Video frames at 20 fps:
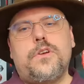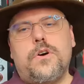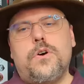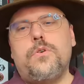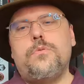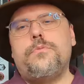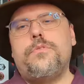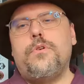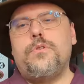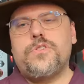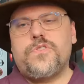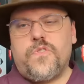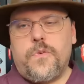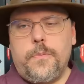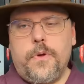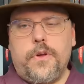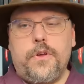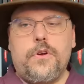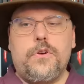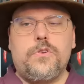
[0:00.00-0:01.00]
So
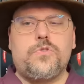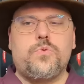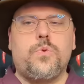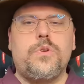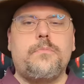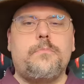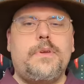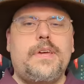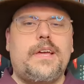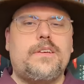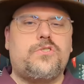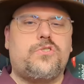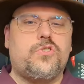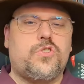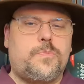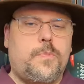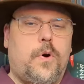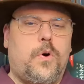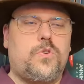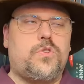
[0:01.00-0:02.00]
those familiars wouldn't be
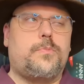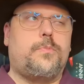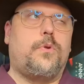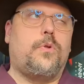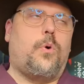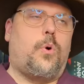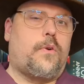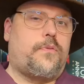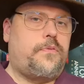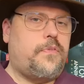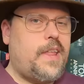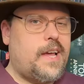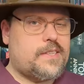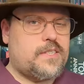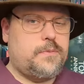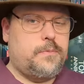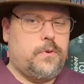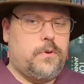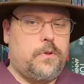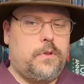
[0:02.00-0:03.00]
as disposable or
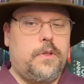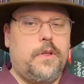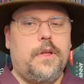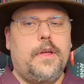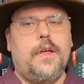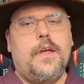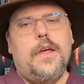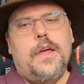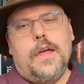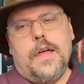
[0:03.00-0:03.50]
flexible